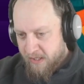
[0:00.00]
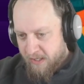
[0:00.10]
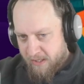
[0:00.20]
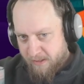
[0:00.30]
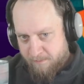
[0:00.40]

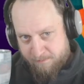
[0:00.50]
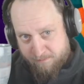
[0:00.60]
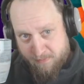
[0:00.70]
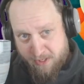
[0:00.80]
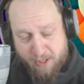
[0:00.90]

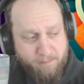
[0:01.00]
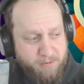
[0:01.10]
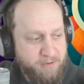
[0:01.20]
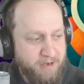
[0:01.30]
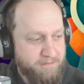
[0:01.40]
I hope
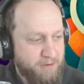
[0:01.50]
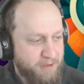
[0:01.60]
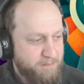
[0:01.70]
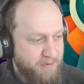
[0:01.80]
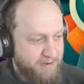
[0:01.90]
you have a
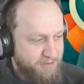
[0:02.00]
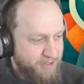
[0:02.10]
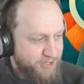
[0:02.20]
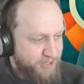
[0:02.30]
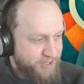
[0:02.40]
hot
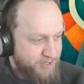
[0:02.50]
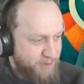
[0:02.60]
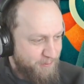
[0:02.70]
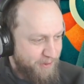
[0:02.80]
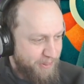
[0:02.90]
beverage
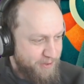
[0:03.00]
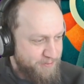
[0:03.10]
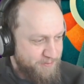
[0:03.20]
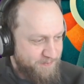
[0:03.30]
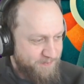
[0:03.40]
with you,